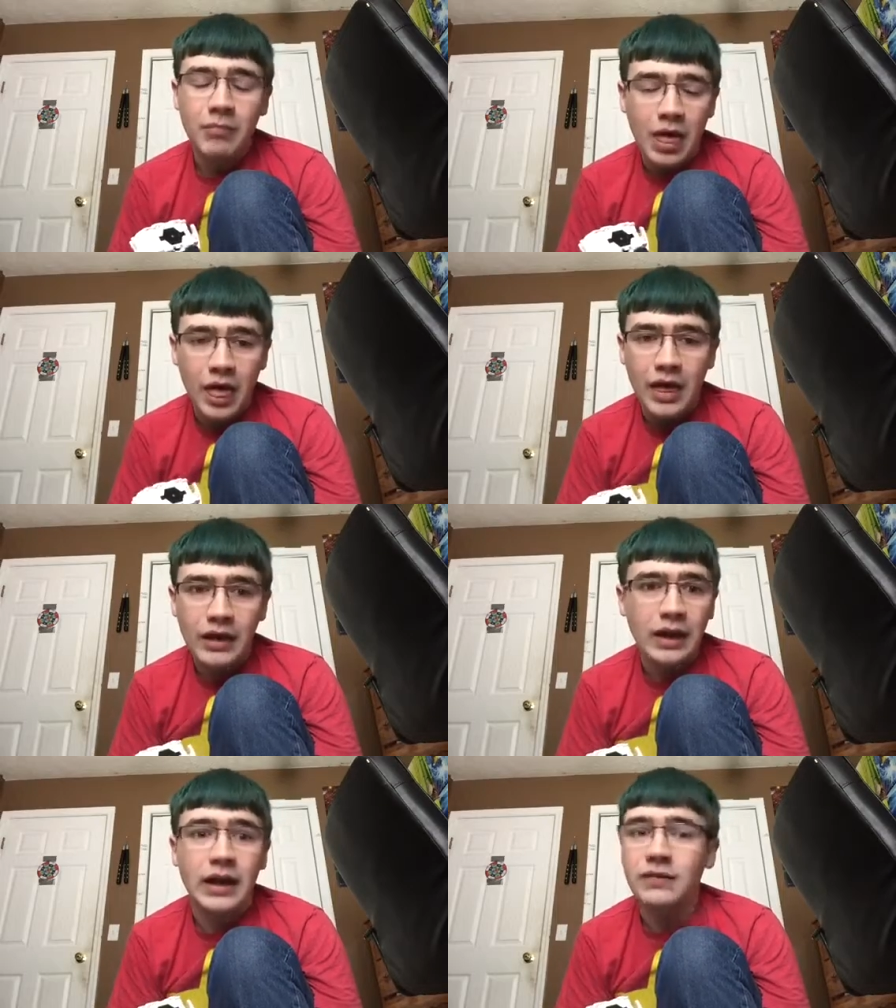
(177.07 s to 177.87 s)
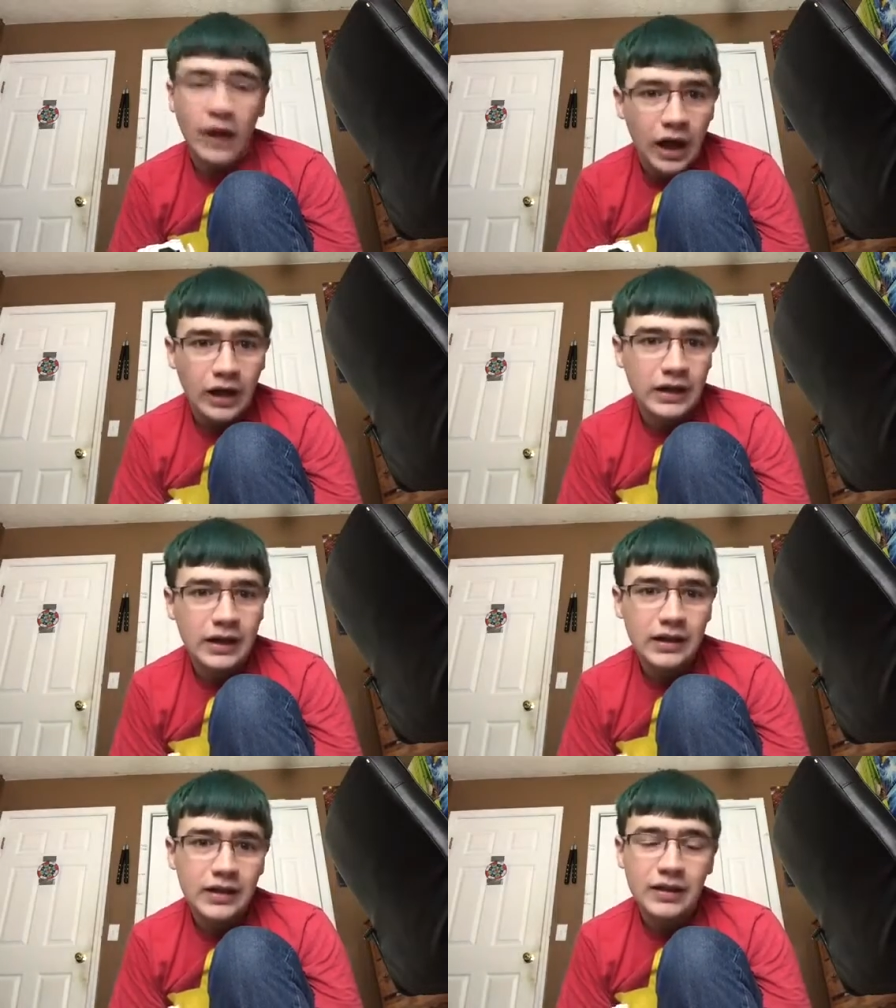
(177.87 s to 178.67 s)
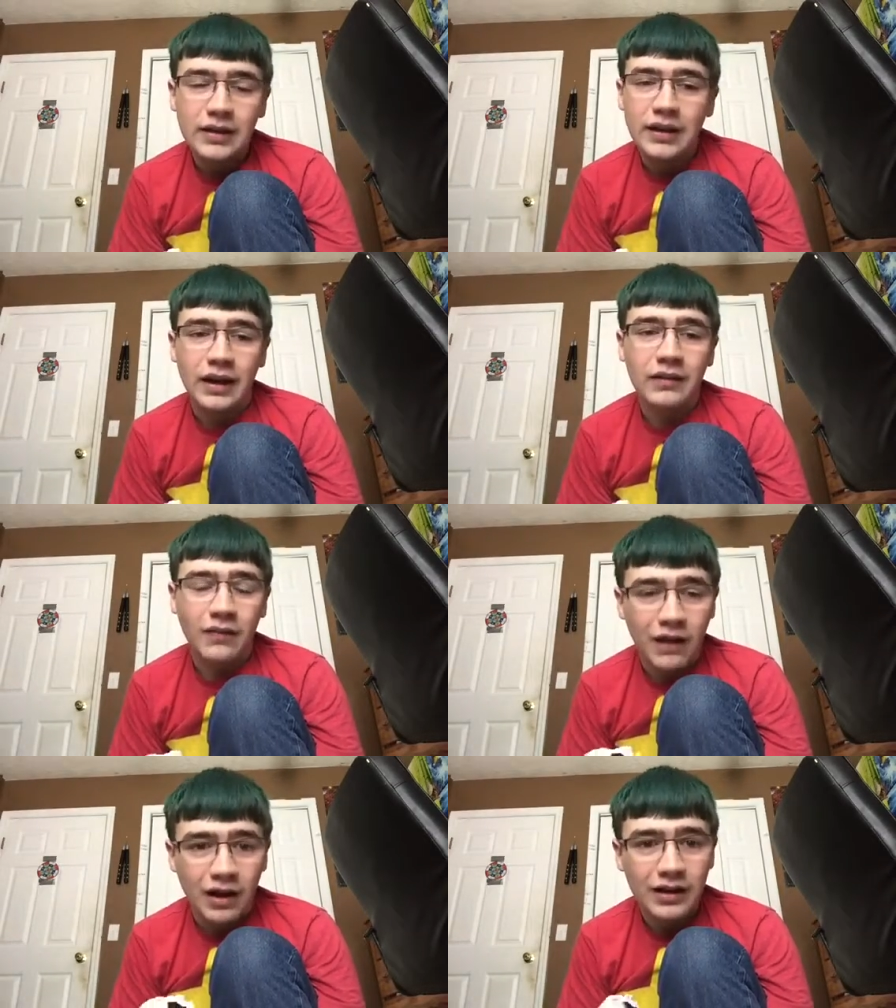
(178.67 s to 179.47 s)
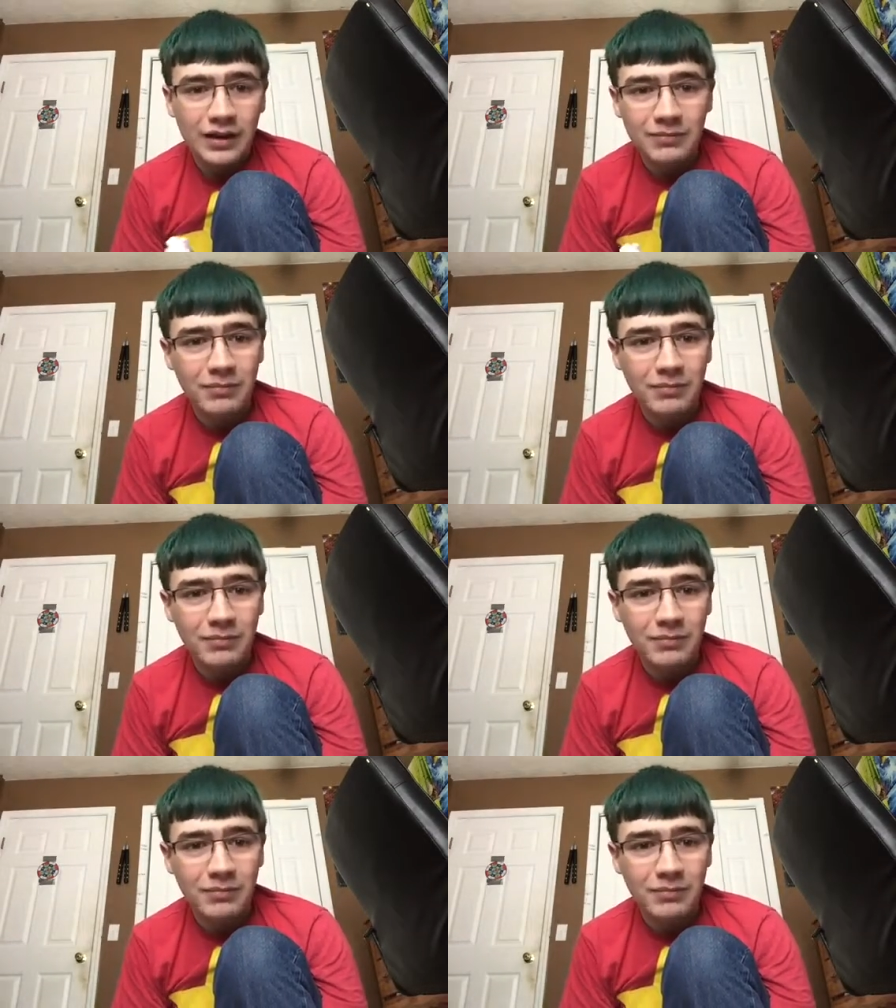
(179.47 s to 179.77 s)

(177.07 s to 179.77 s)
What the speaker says: Bleh, cannot talk.